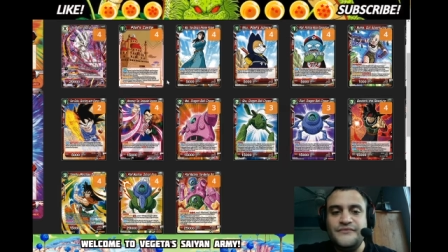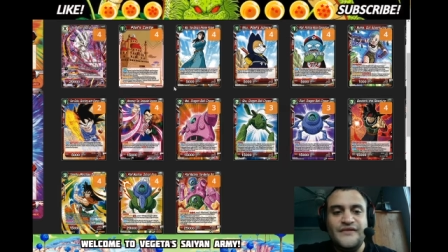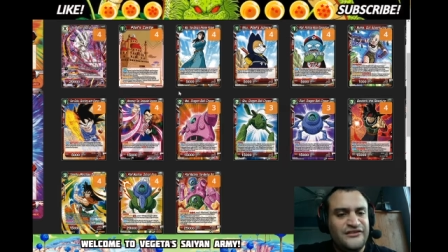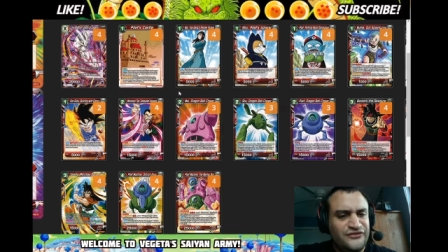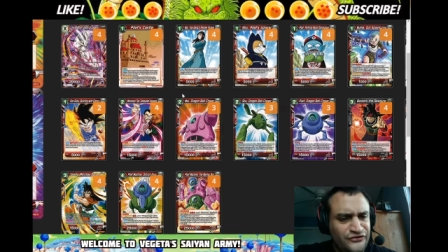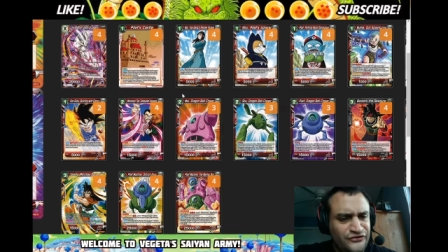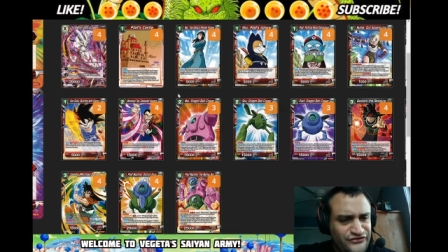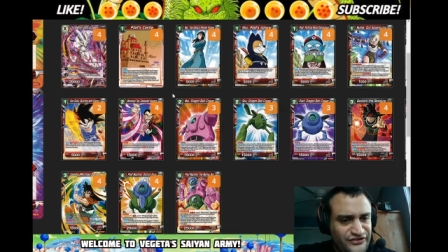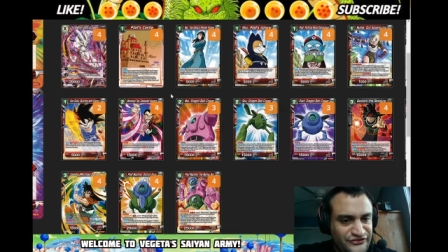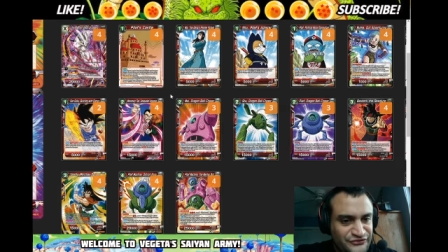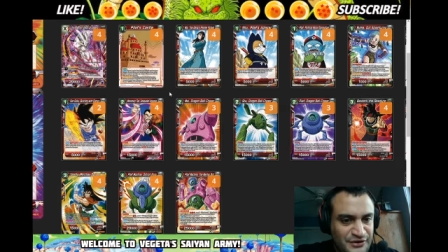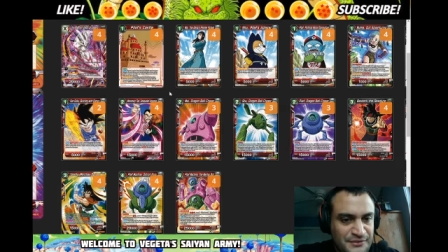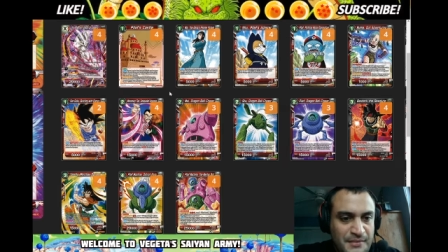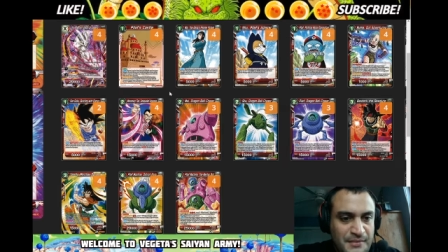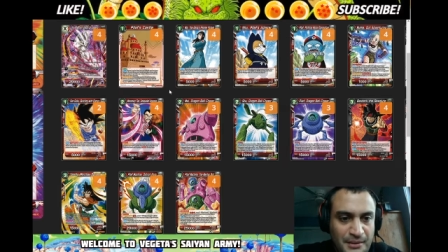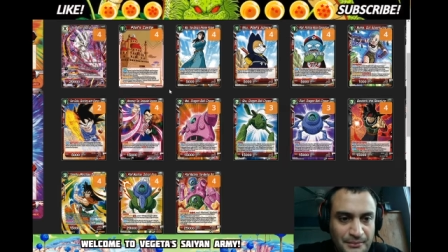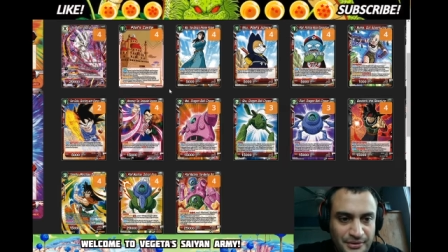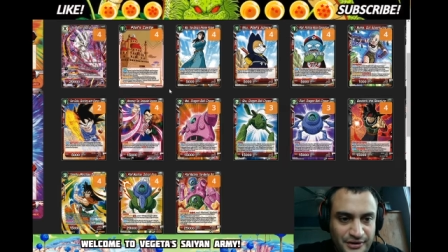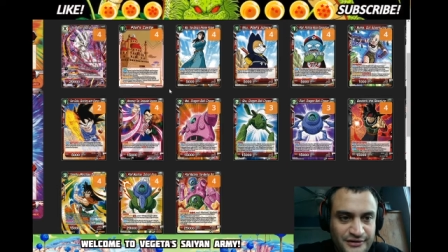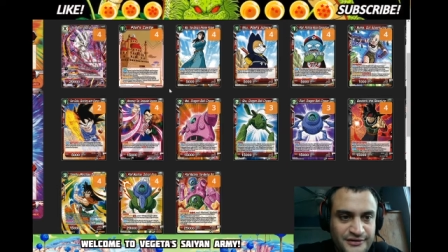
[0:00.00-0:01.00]
So just
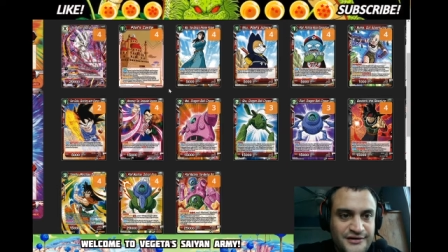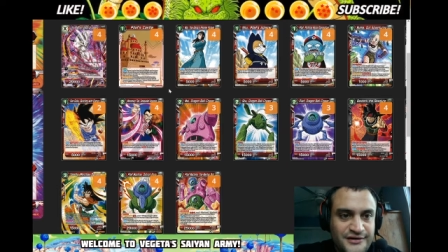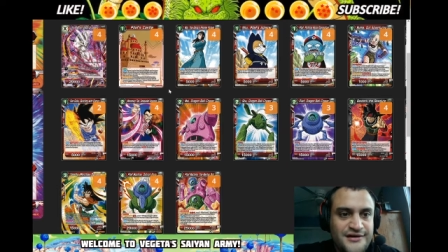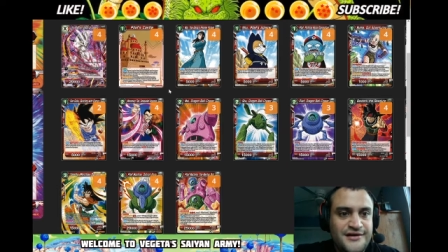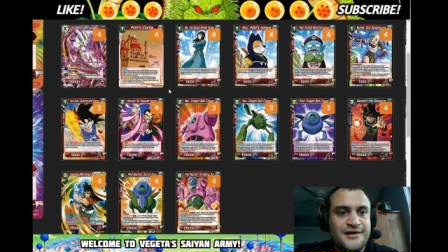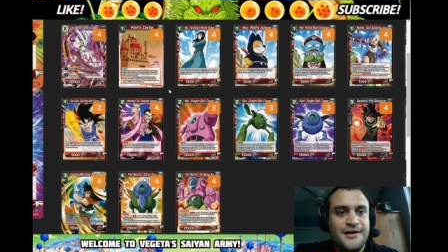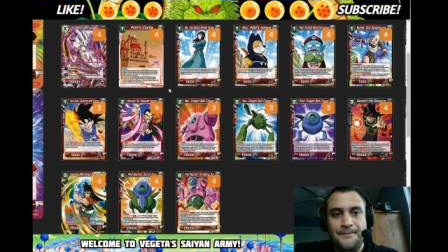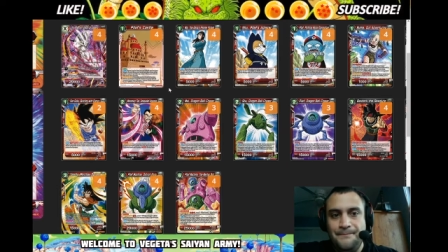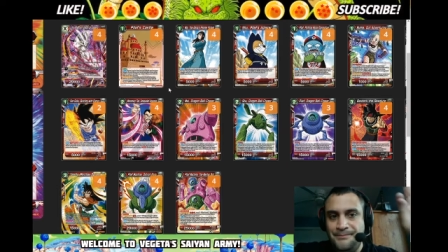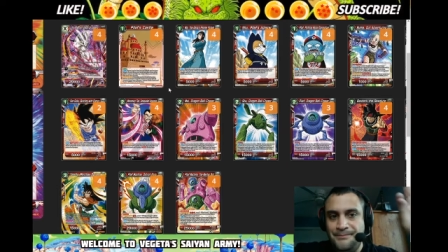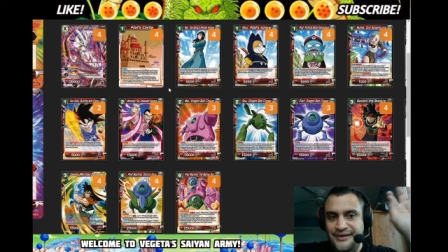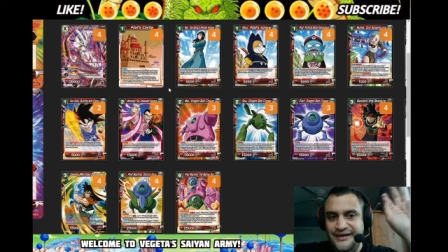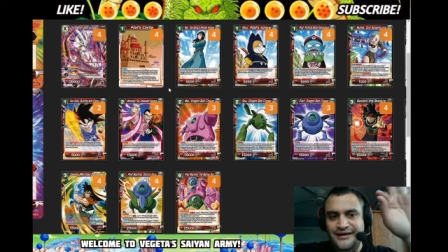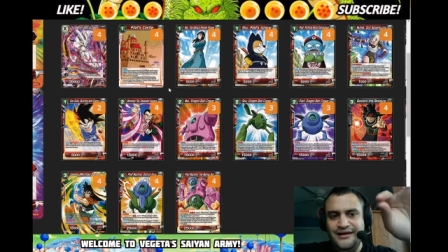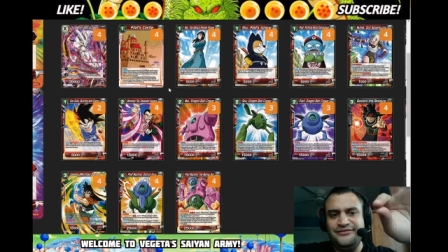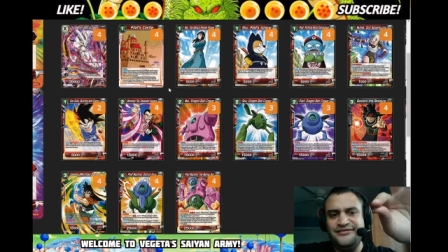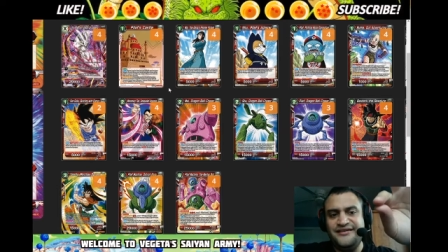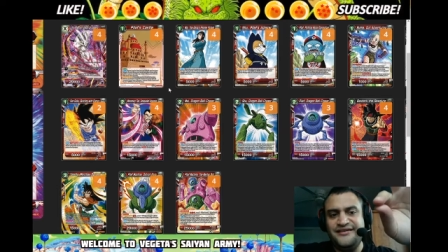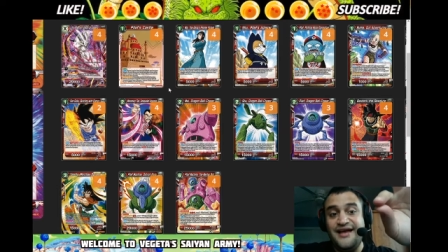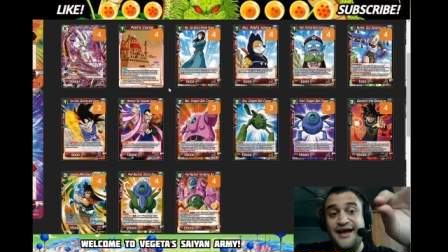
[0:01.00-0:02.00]
remember,
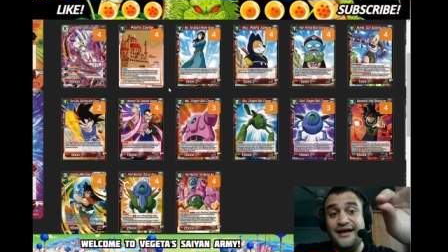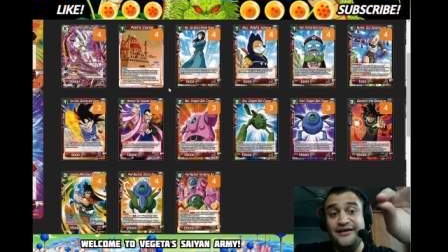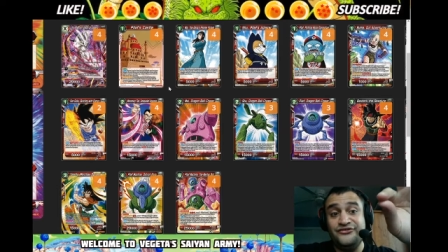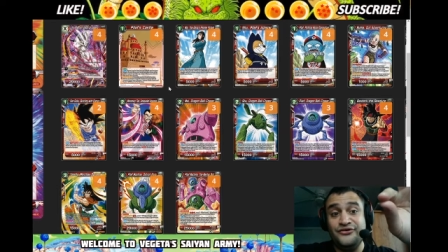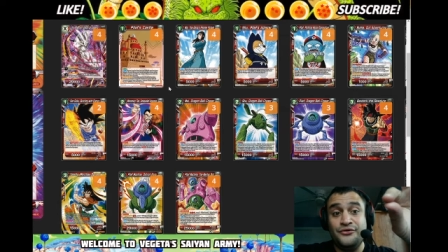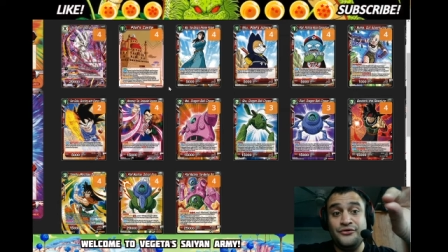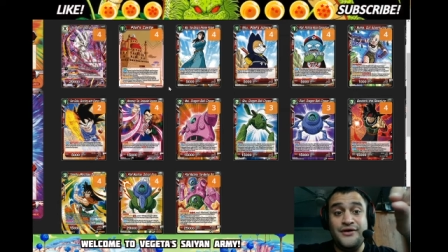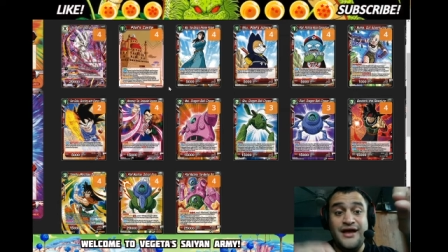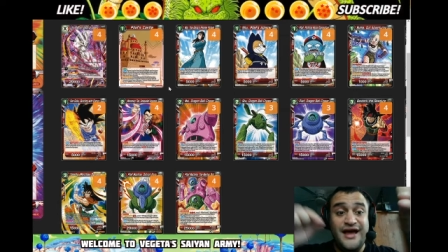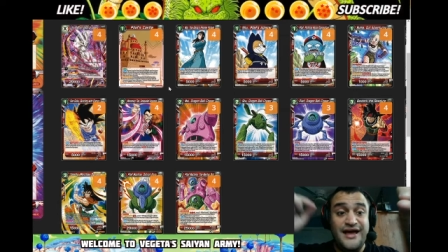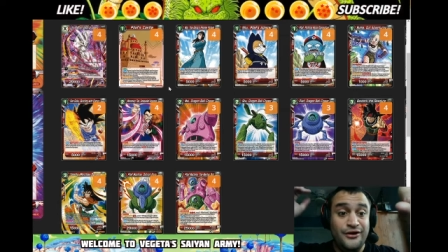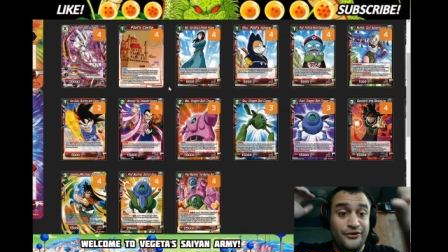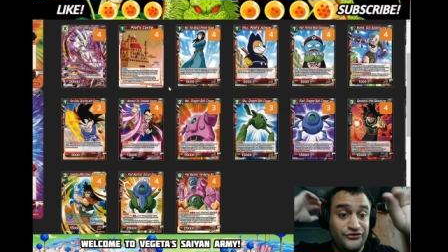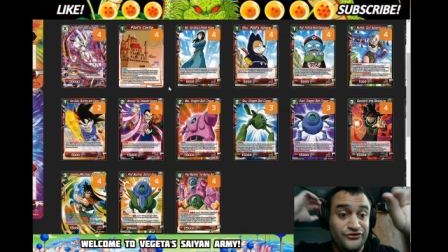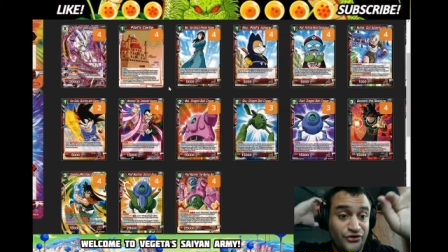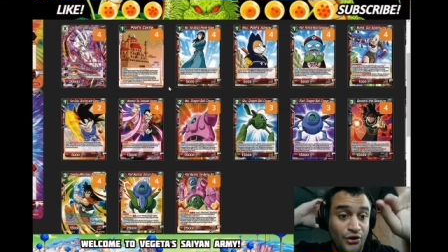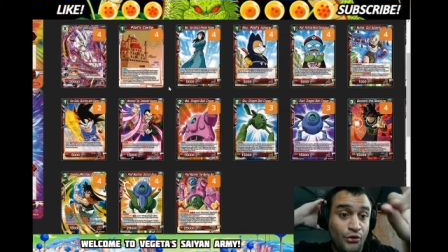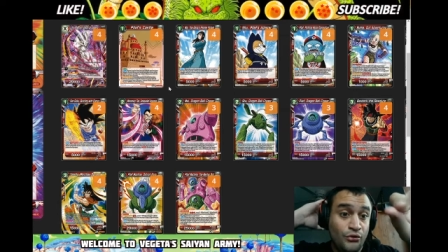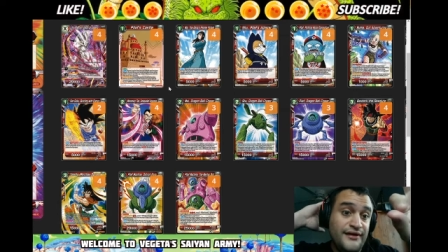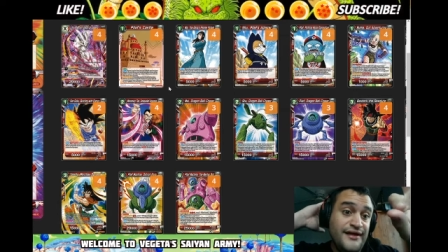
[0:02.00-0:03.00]
Pilaf's Castle
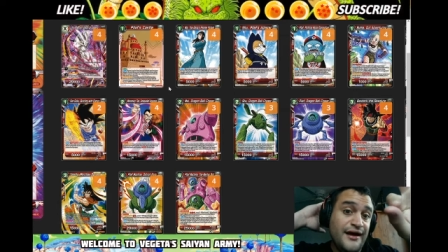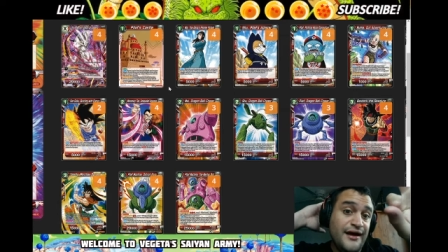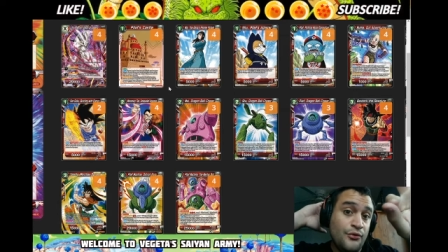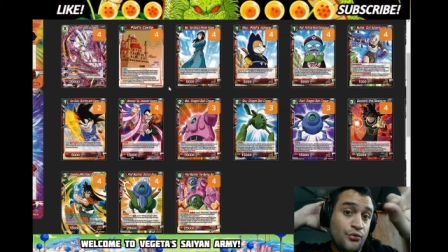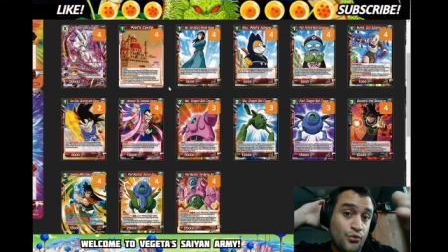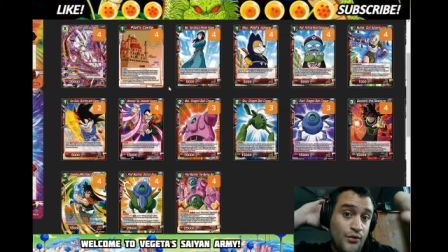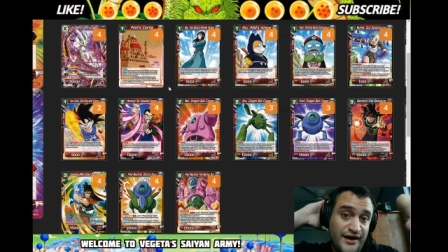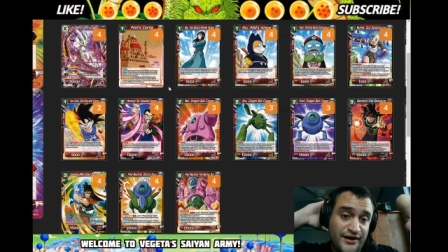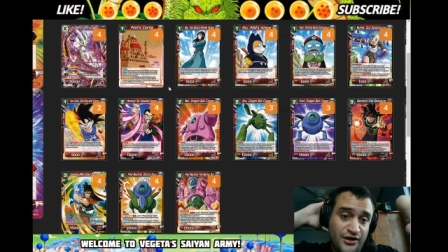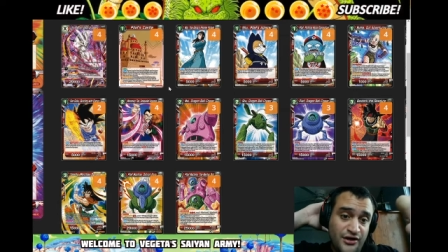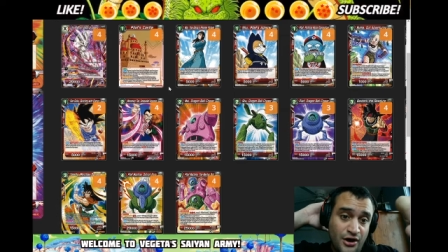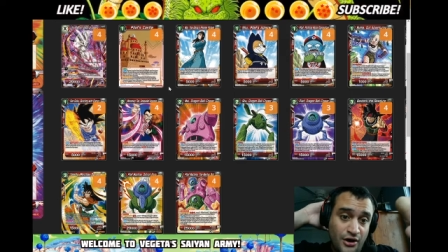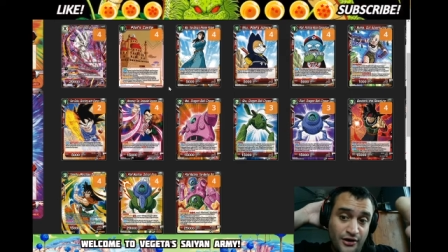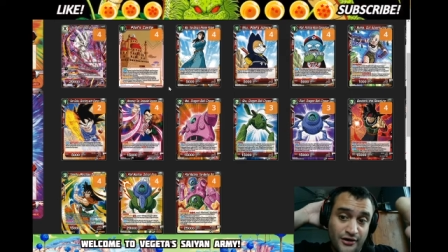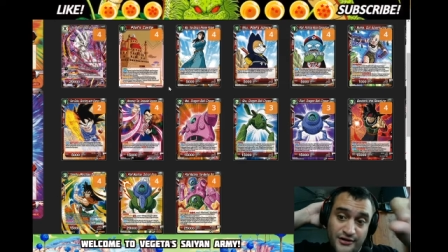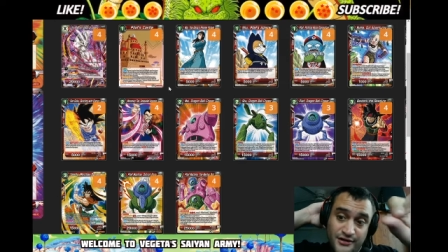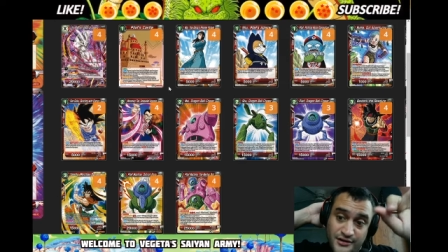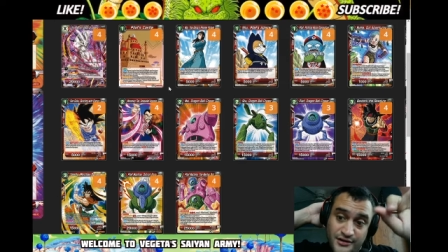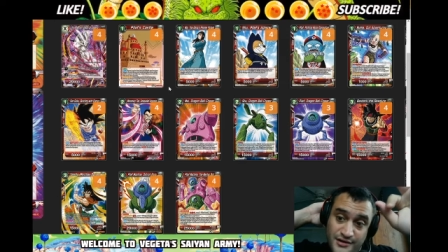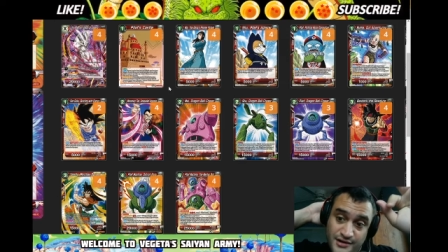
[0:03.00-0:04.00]
KOs only a red
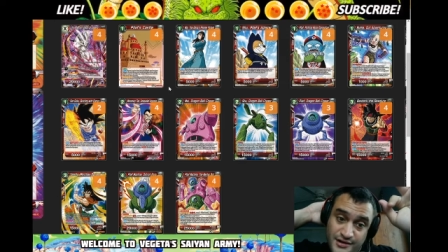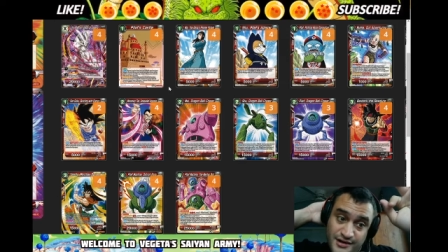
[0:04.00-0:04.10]
card,